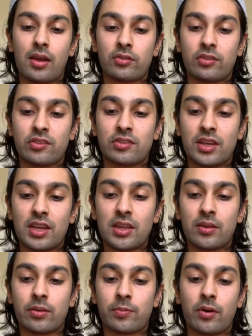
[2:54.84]
to see
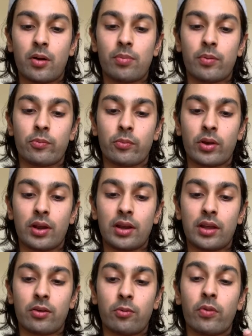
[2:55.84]
the problem really,
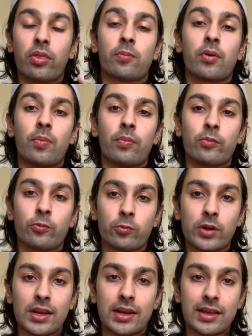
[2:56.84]
what the problem
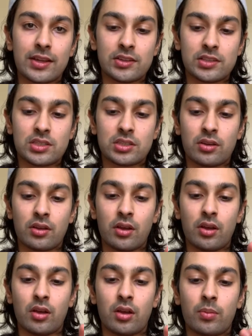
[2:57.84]
really is,
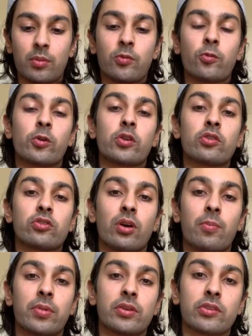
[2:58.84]
before you
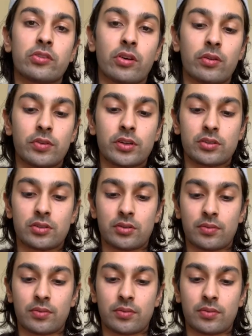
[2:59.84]
jump in to solve it.